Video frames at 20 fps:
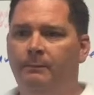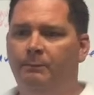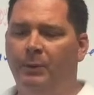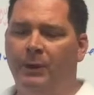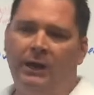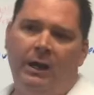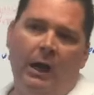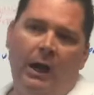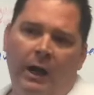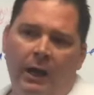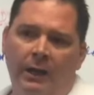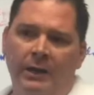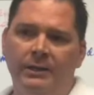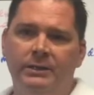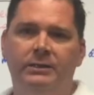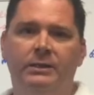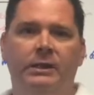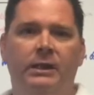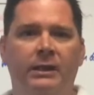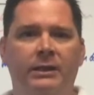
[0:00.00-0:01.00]

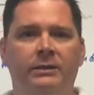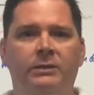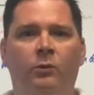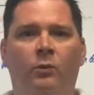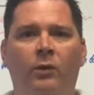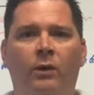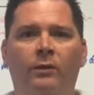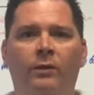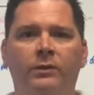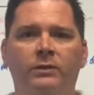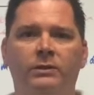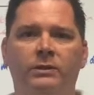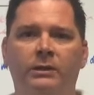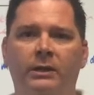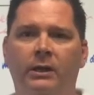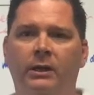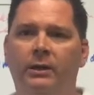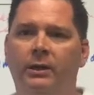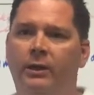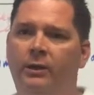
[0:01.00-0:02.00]
because it's one of those
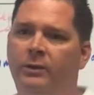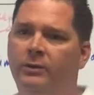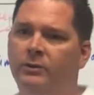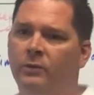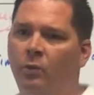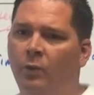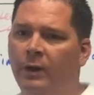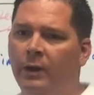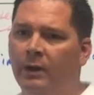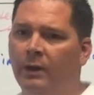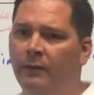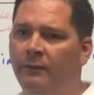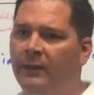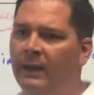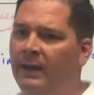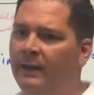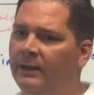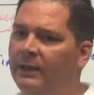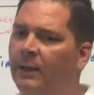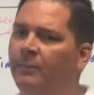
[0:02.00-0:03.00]
scenarios where
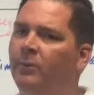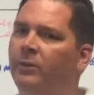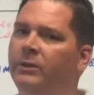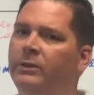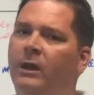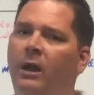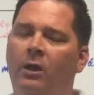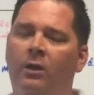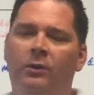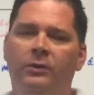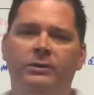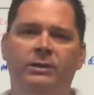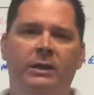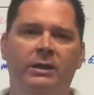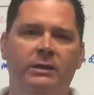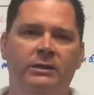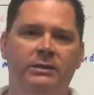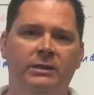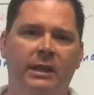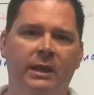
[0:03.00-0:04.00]
that couple of dollars that
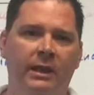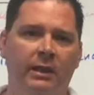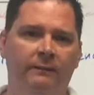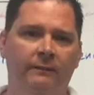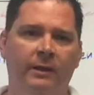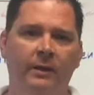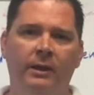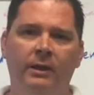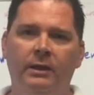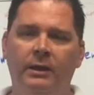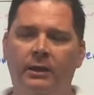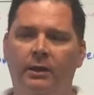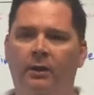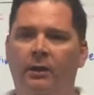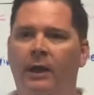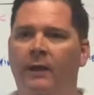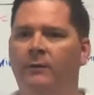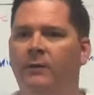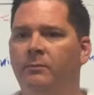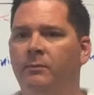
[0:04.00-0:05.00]
you save
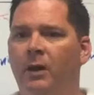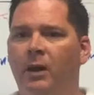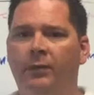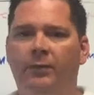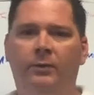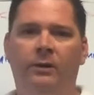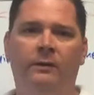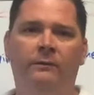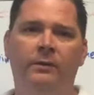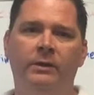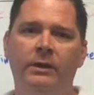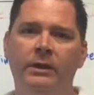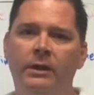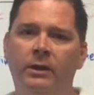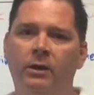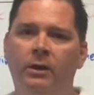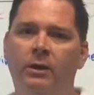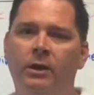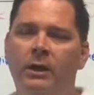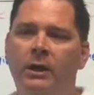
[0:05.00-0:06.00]
every month or every
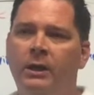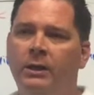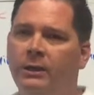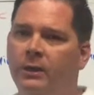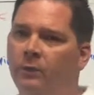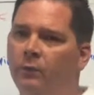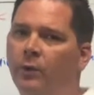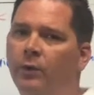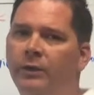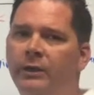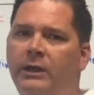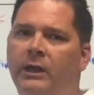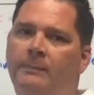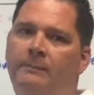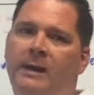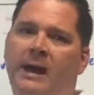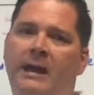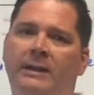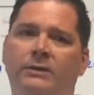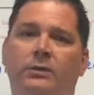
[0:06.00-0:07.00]
year can really come
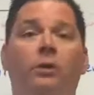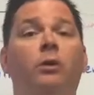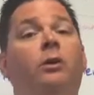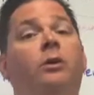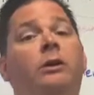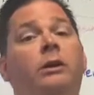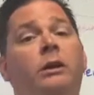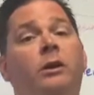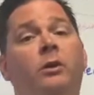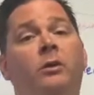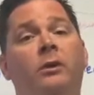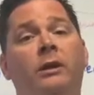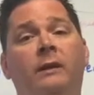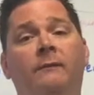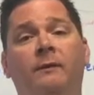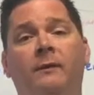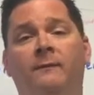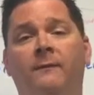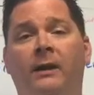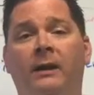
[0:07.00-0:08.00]
back to hurt you
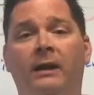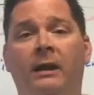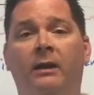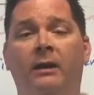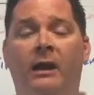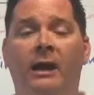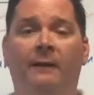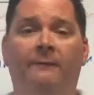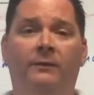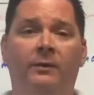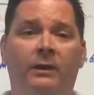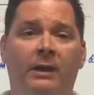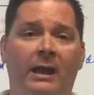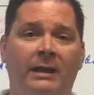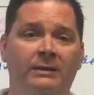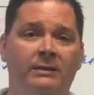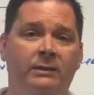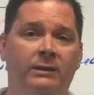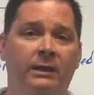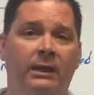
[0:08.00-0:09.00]
if you find out after an
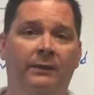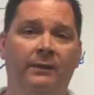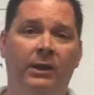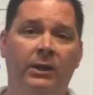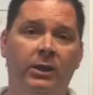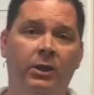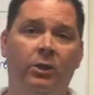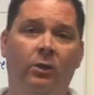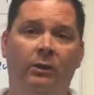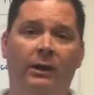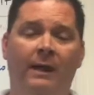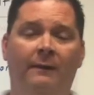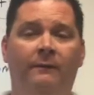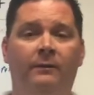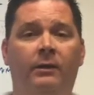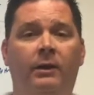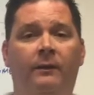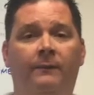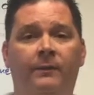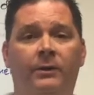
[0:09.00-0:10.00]
accident that you don't have
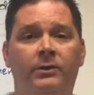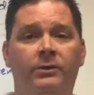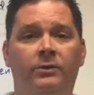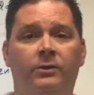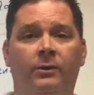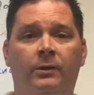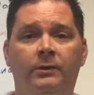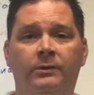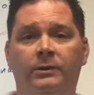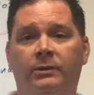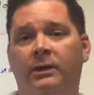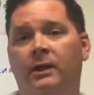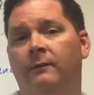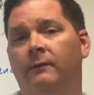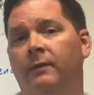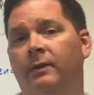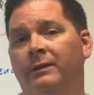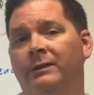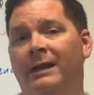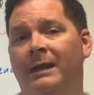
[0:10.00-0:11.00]
enough insurance to
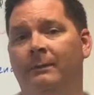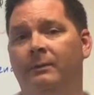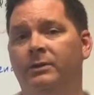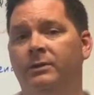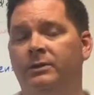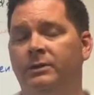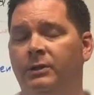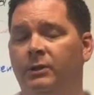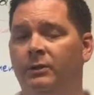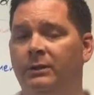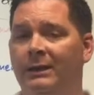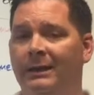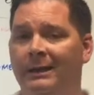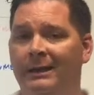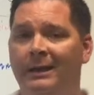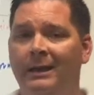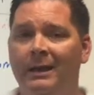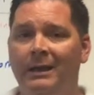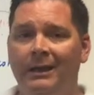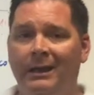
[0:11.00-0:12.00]
cover the damages you
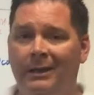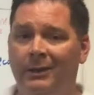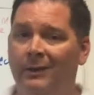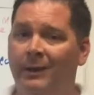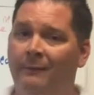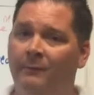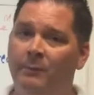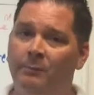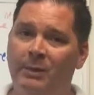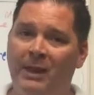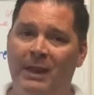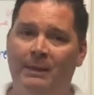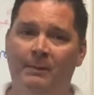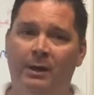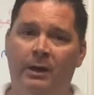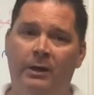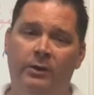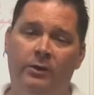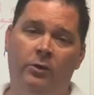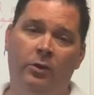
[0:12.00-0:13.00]
did and you have to pay them
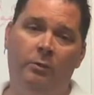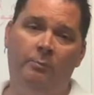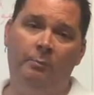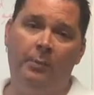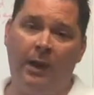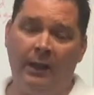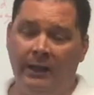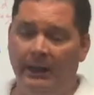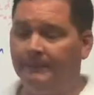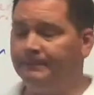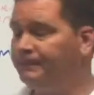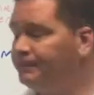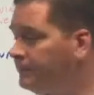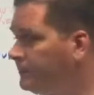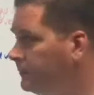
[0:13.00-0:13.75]
out of your own pocket.